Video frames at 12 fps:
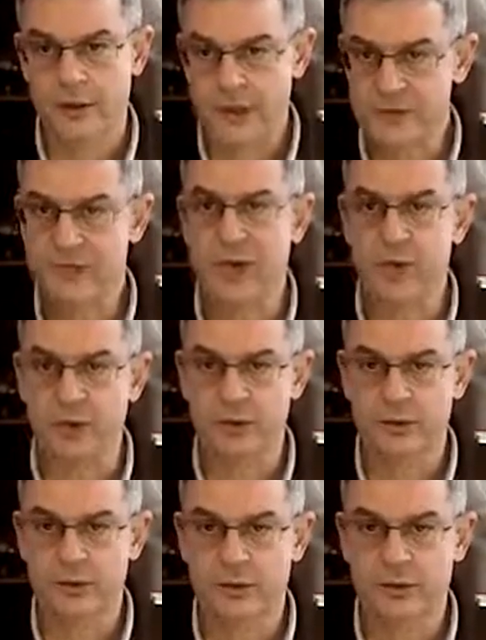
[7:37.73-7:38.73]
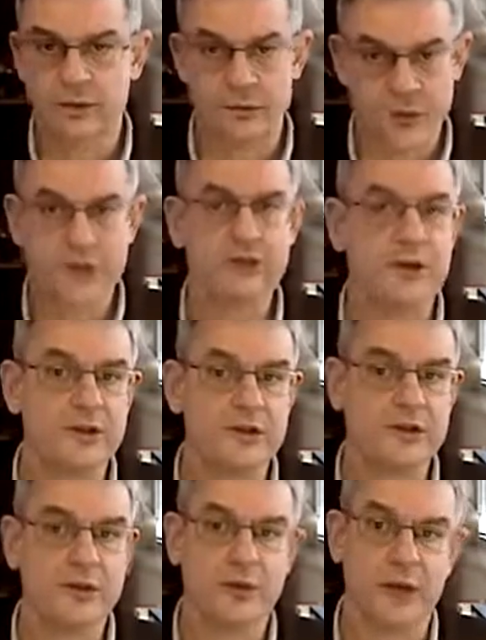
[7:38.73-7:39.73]
these people, the first
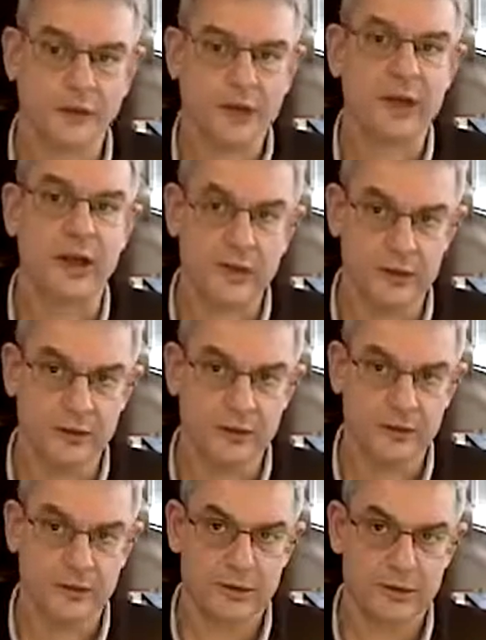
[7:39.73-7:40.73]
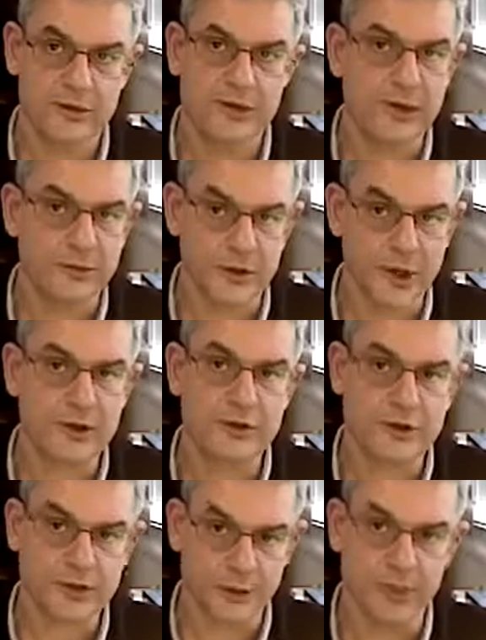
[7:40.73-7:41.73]
ones to have attended the
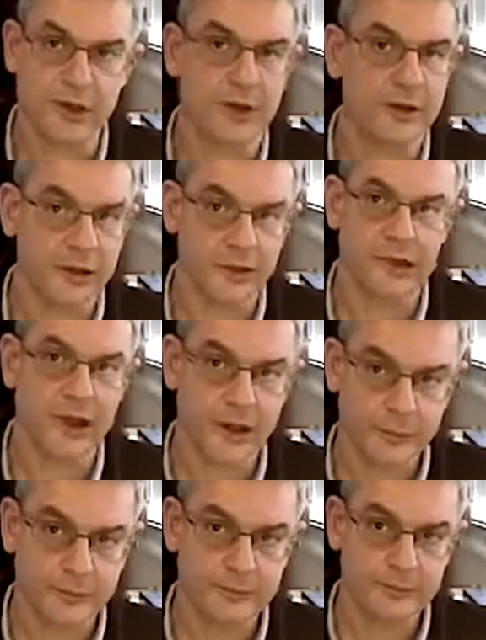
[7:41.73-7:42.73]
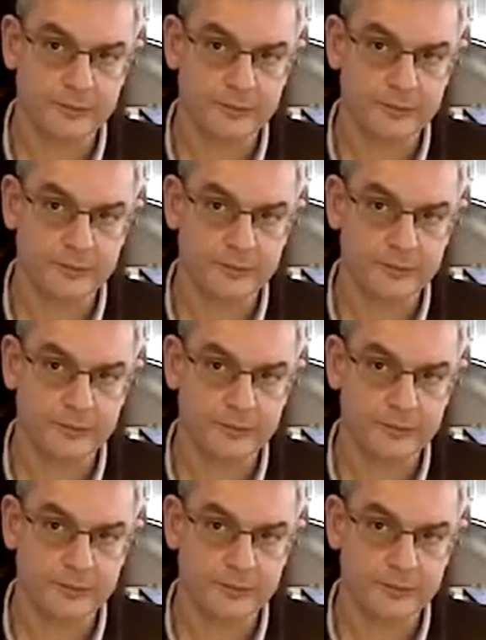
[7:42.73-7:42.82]
certification seminar in Vienna,